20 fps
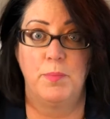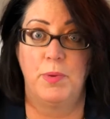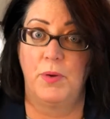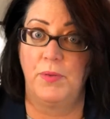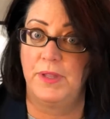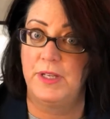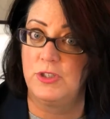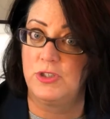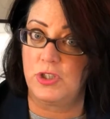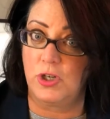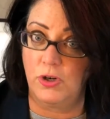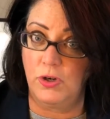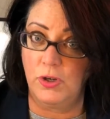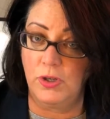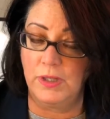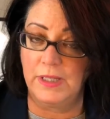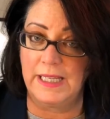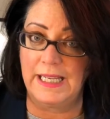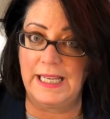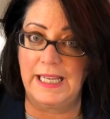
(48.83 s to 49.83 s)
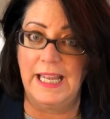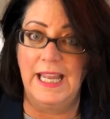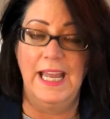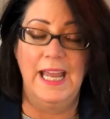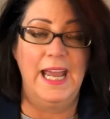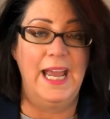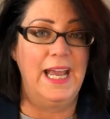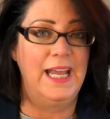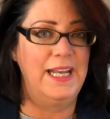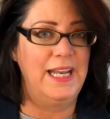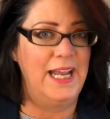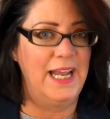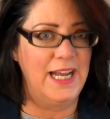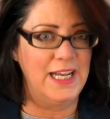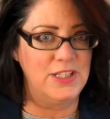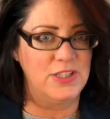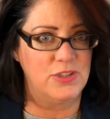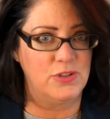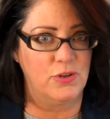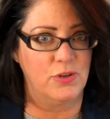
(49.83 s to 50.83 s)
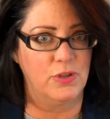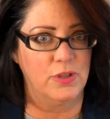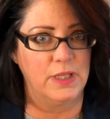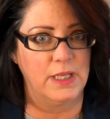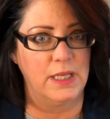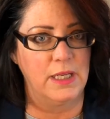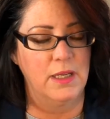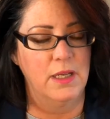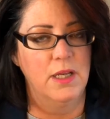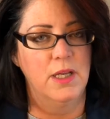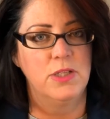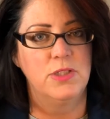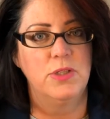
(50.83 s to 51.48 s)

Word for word: both internally and externally.